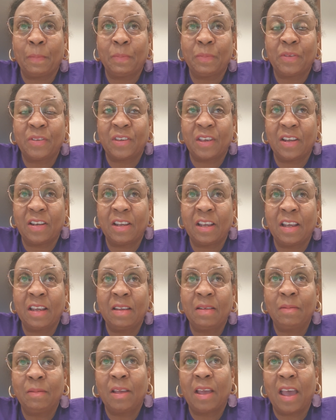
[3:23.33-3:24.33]
Sunday
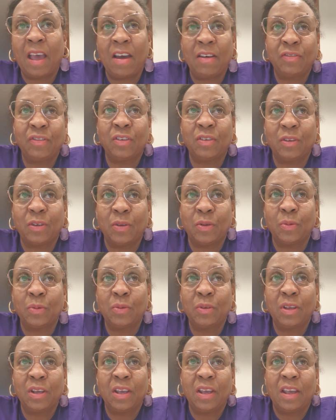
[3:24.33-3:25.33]
afternoon,
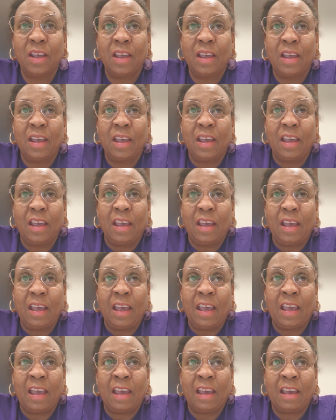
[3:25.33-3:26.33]

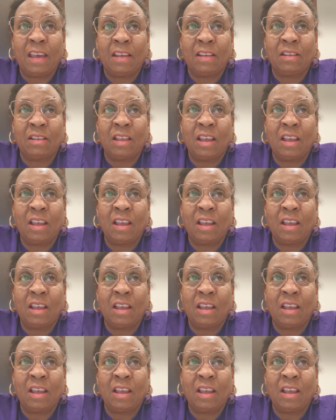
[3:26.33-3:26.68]
and